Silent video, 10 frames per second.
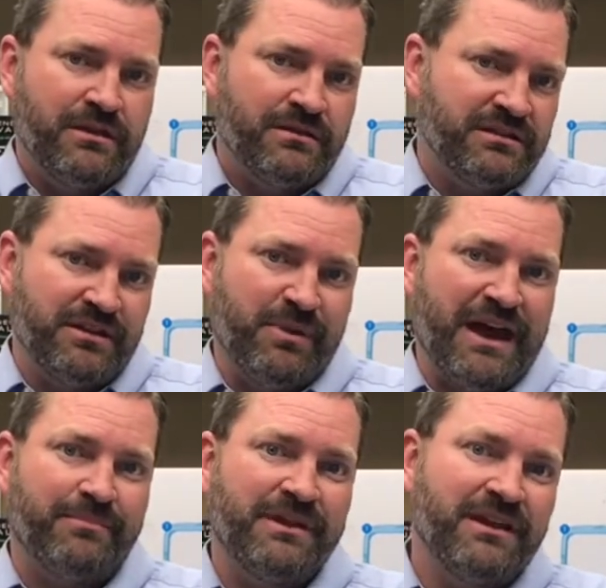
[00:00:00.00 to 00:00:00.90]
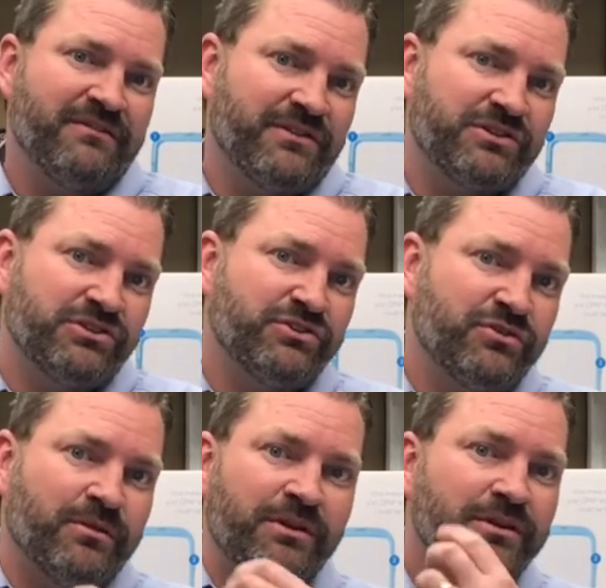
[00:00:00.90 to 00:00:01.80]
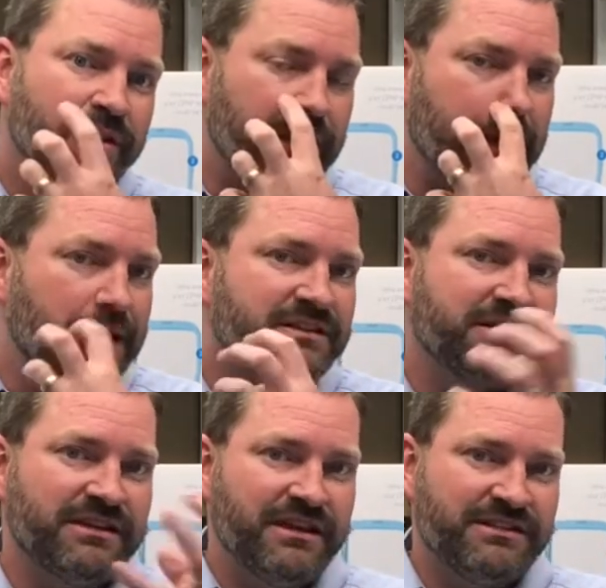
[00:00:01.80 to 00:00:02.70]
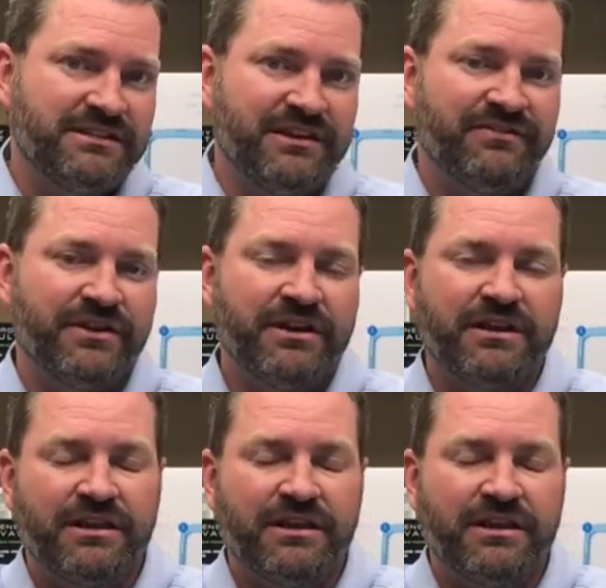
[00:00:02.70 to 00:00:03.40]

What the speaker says: sleep apnea versus normal. It's different.